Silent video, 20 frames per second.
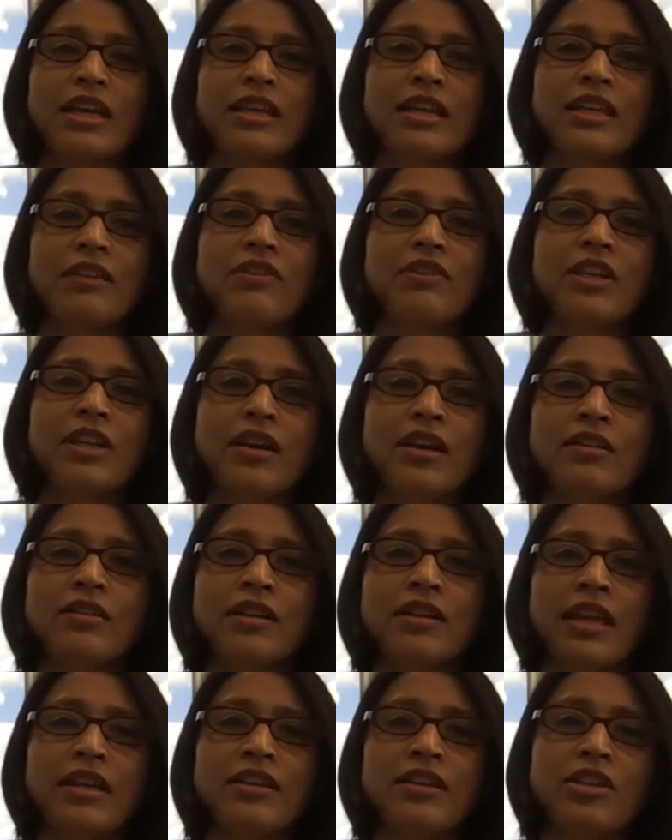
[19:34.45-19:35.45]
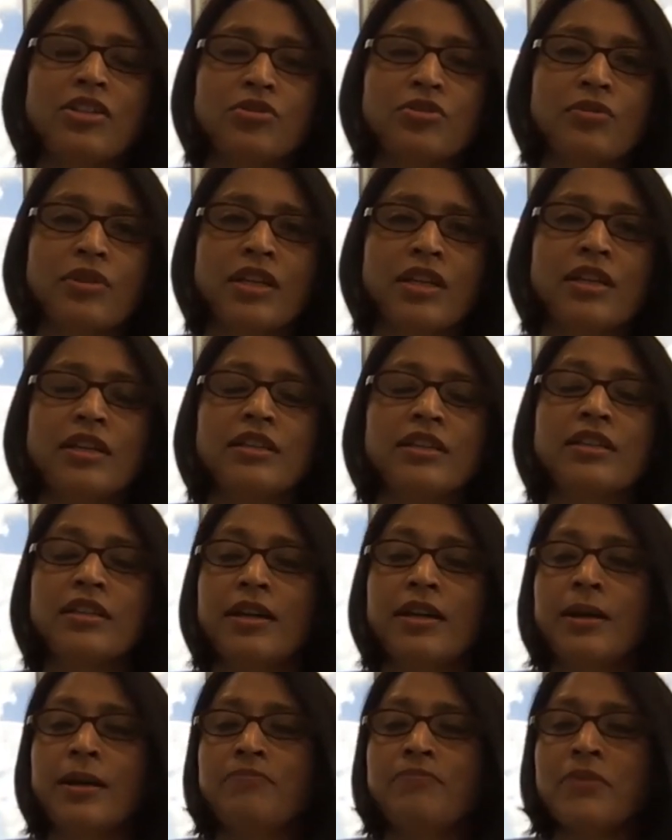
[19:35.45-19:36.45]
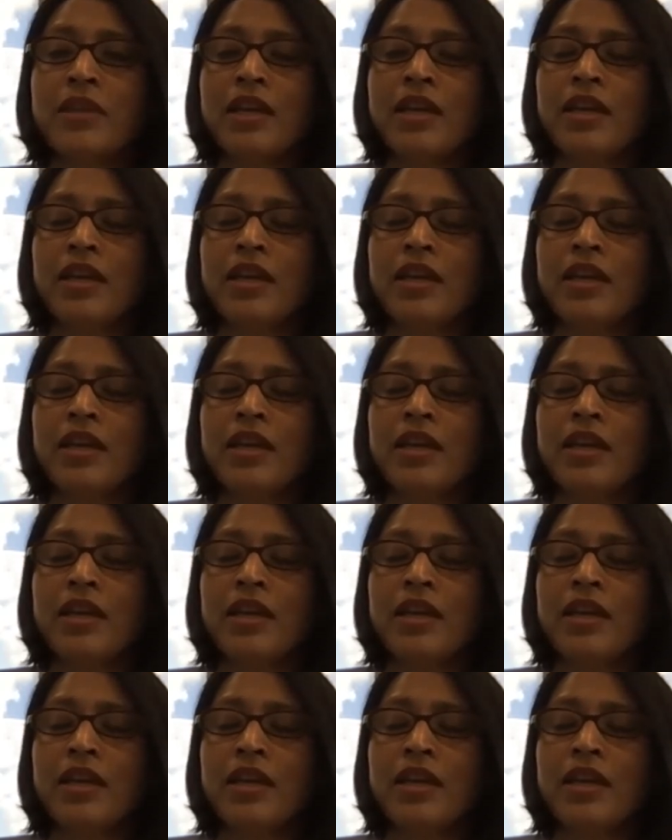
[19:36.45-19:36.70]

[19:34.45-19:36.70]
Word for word: Given our, again, history in um,